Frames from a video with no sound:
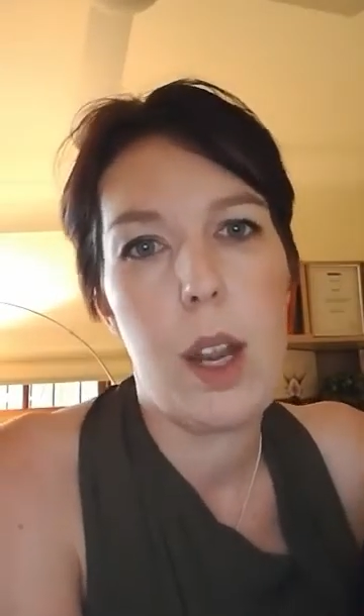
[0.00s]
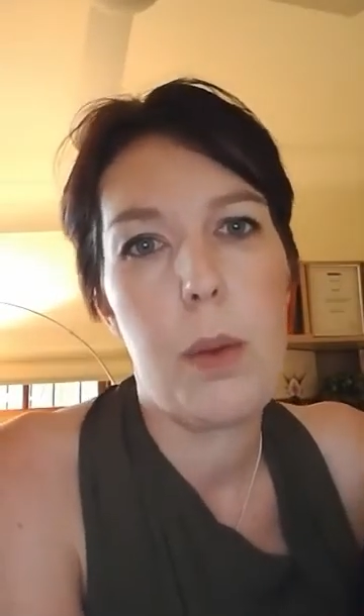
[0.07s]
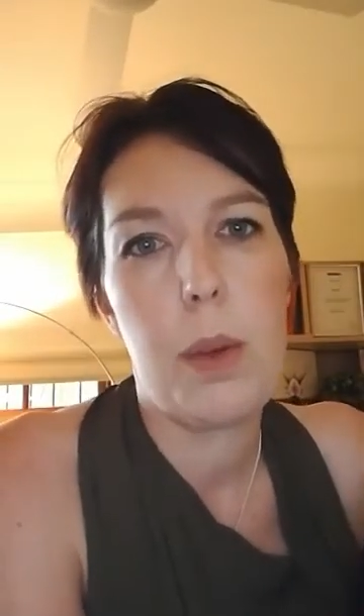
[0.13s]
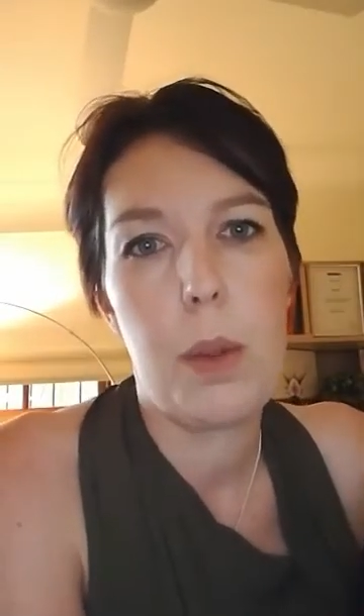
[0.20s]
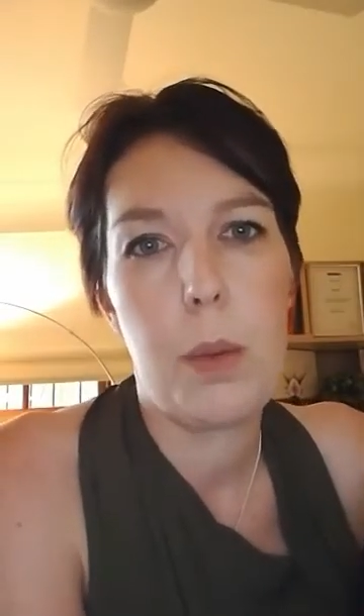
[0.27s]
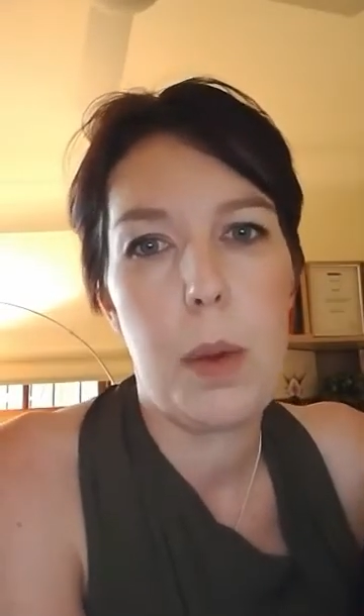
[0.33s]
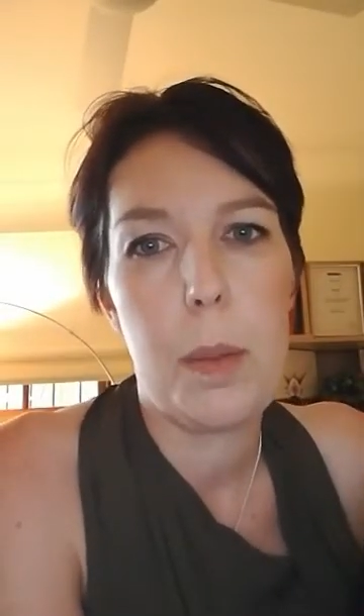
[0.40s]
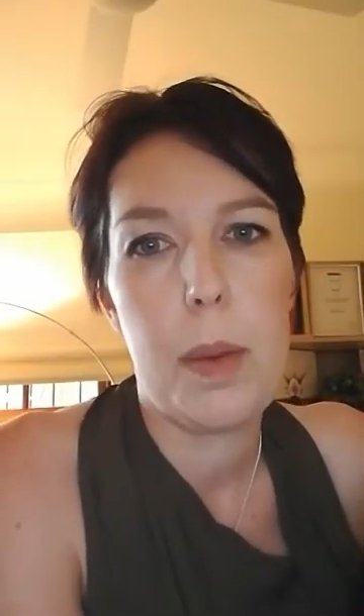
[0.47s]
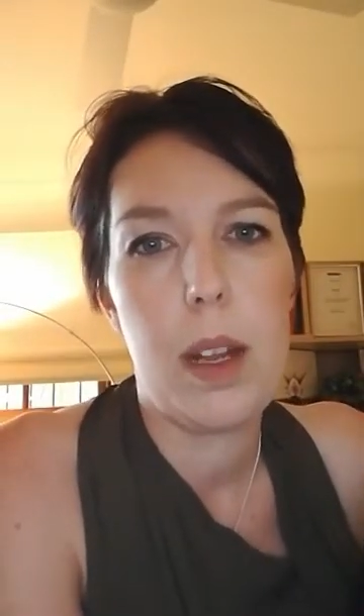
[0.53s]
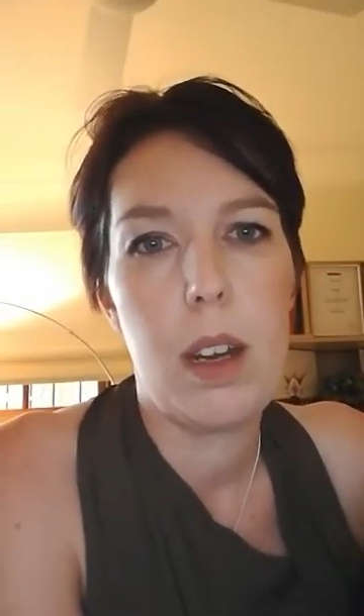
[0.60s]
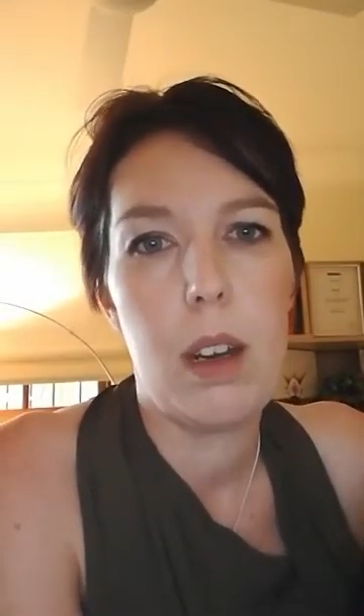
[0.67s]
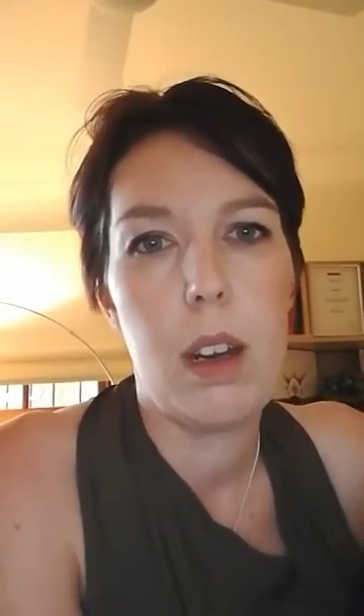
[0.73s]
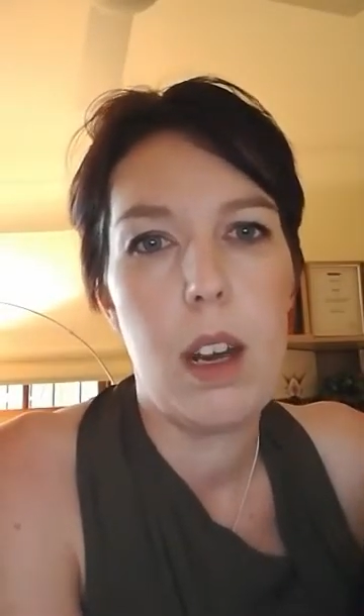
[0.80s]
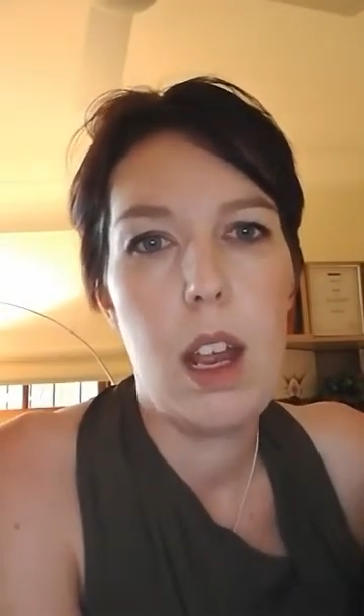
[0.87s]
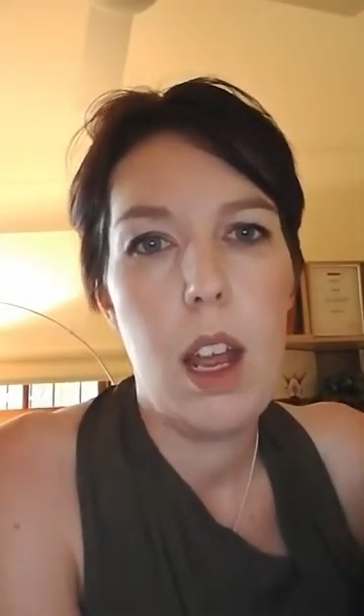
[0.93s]
with
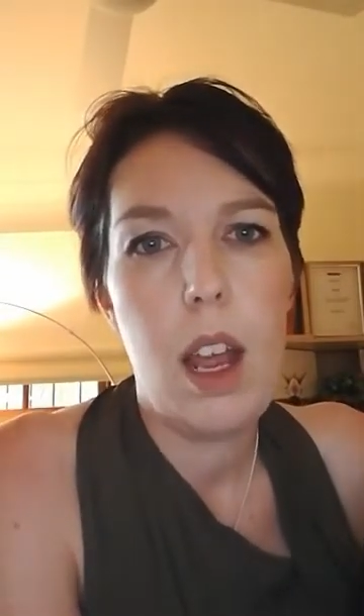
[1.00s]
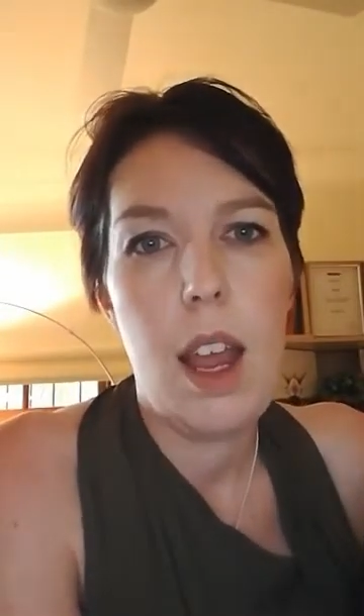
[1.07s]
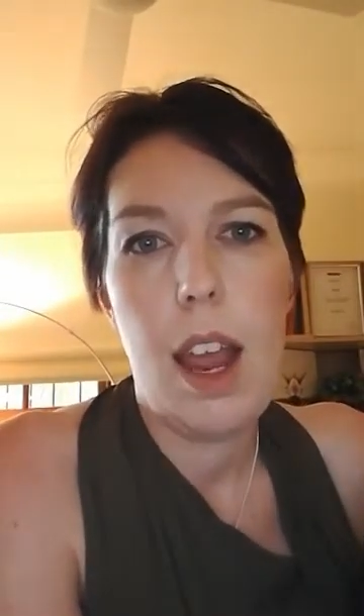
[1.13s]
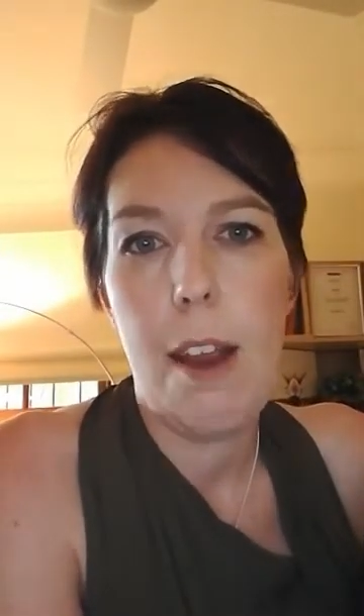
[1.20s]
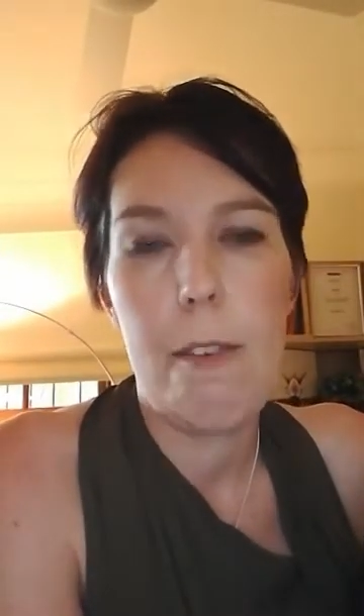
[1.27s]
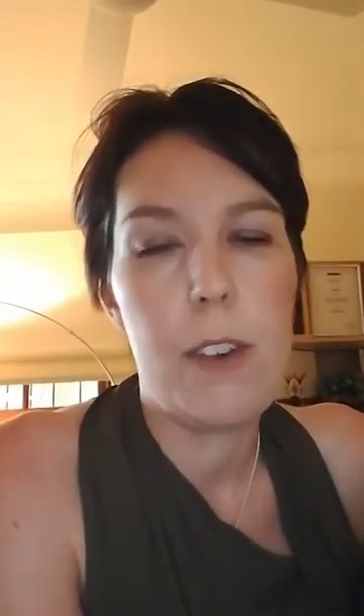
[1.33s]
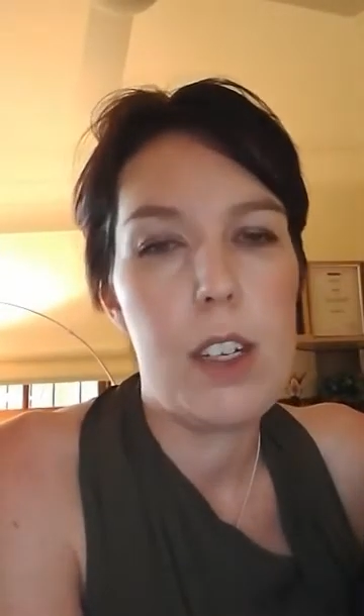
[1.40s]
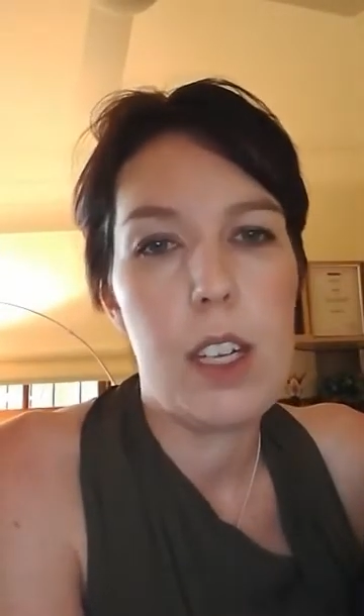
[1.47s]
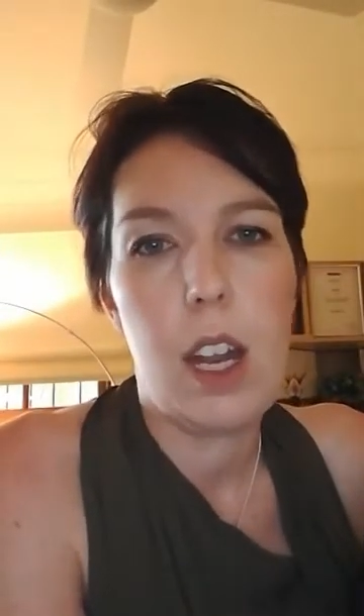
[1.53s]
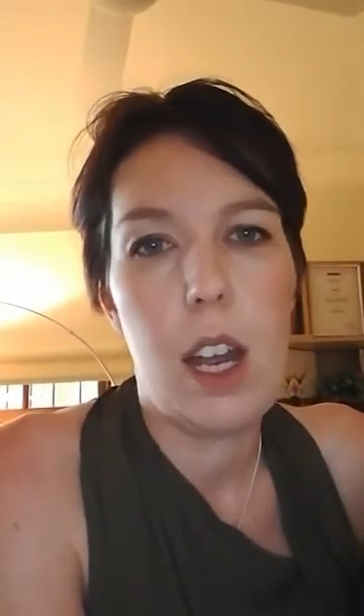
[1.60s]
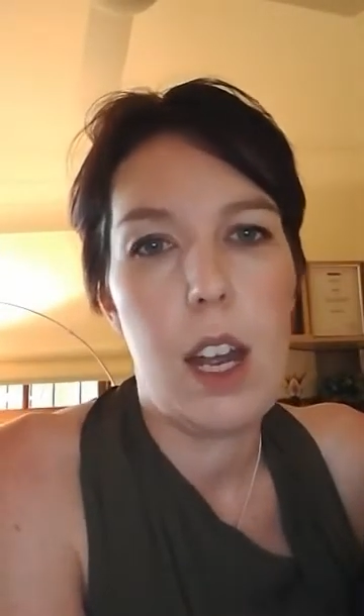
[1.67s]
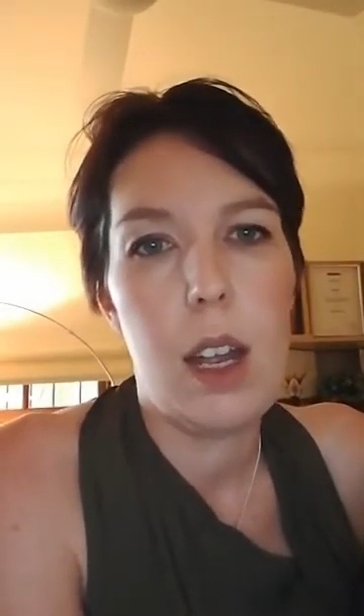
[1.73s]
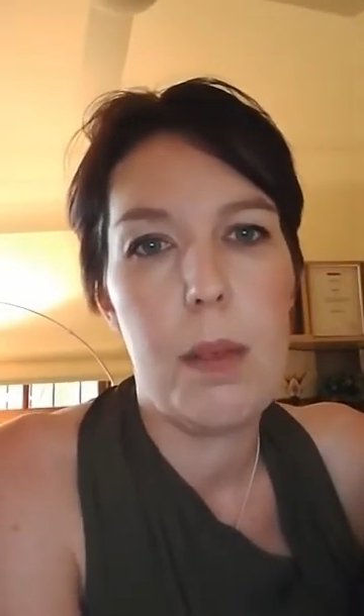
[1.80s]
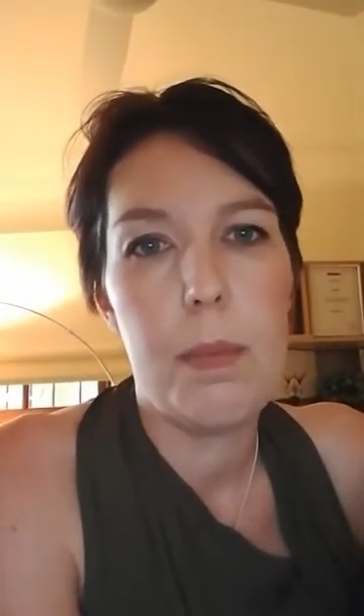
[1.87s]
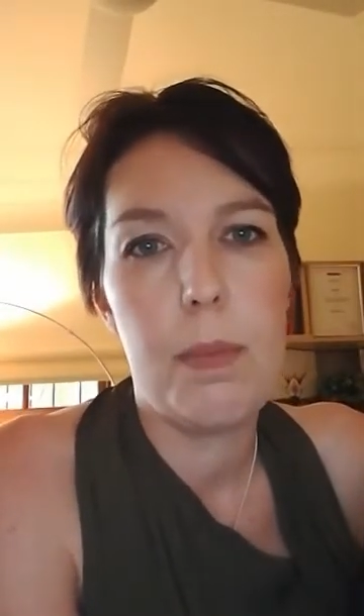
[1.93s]
women every
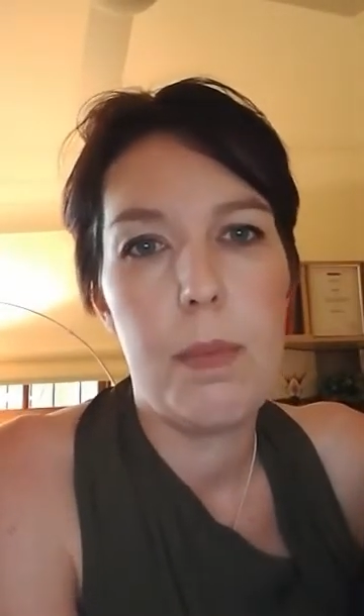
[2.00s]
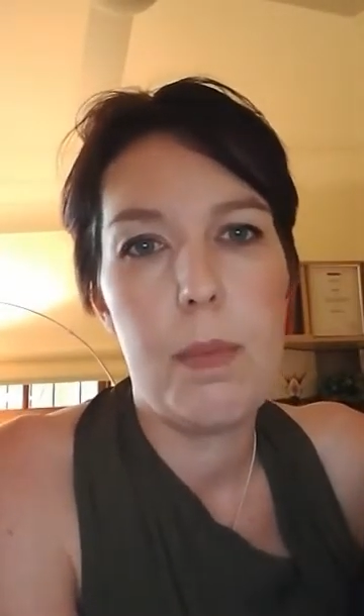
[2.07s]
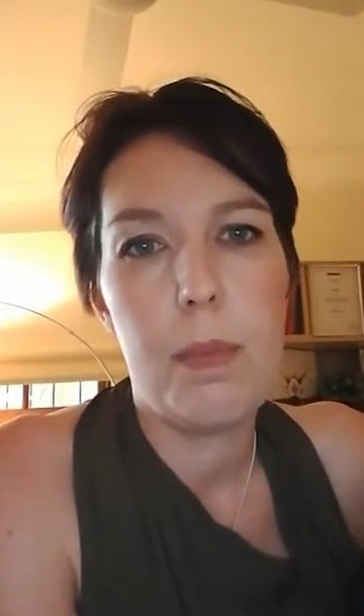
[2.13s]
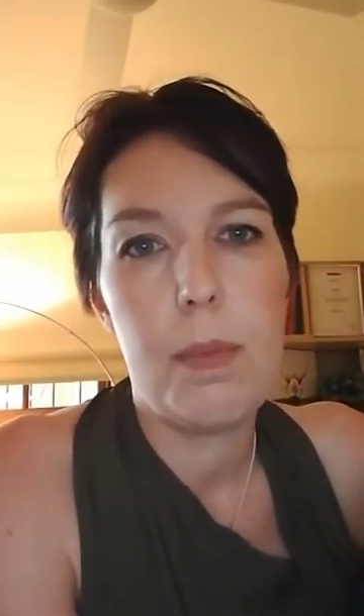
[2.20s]
time